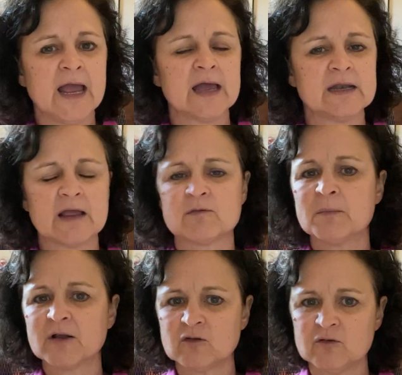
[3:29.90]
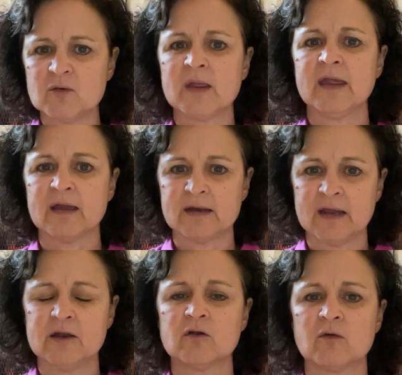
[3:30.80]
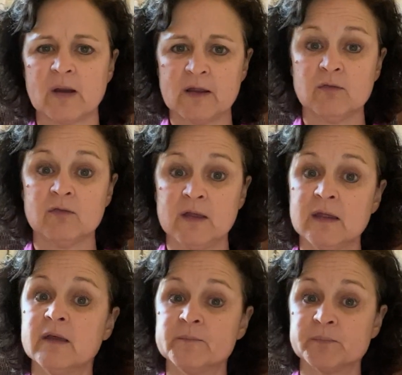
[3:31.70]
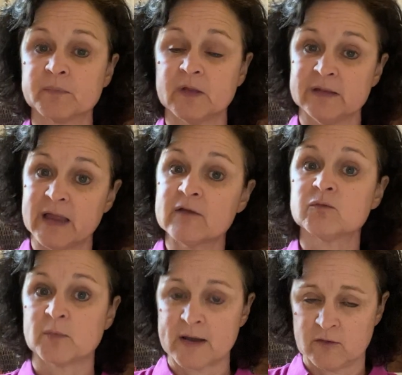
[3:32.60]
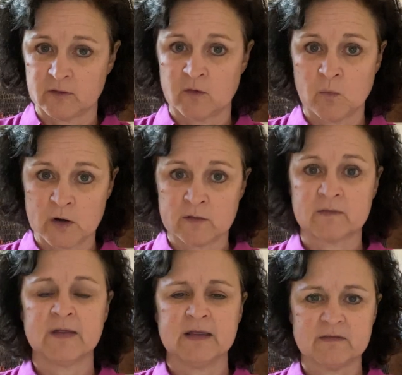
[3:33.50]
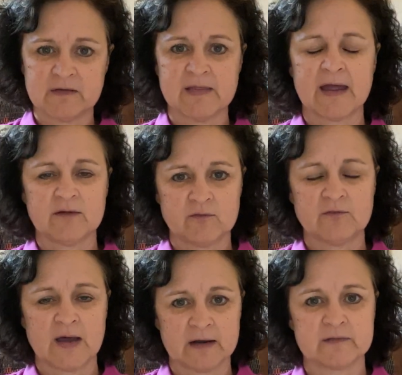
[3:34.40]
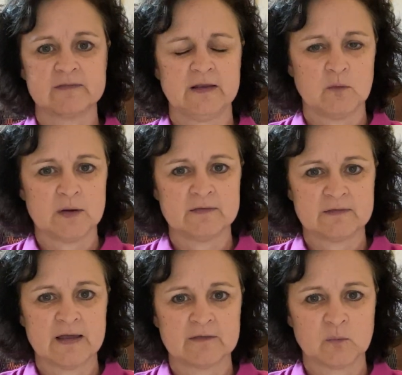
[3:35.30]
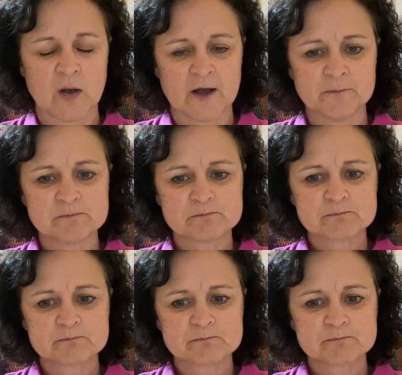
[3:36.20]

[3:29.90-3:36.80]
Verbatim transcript: And as much as you can, integrate the less regular words into that phonic sequence as well.